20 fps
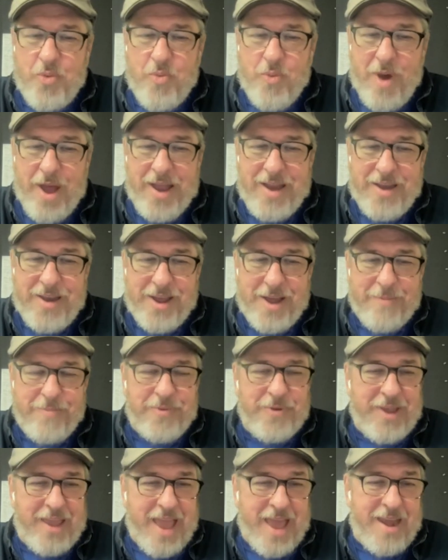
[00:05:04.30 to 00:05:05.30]
wind
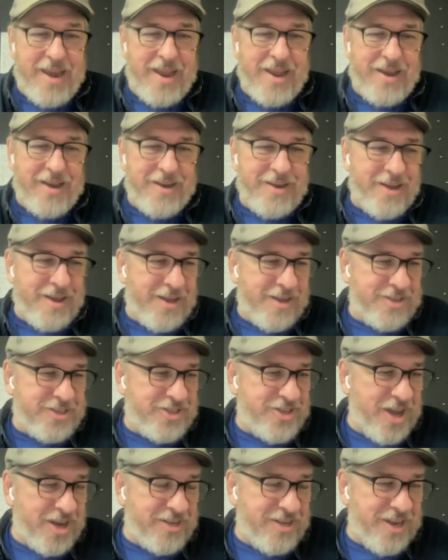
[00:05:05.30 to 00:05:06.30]
up getting
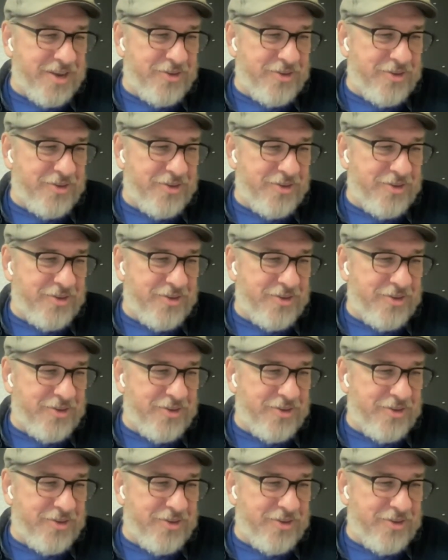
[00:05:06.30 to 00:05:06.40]
sucked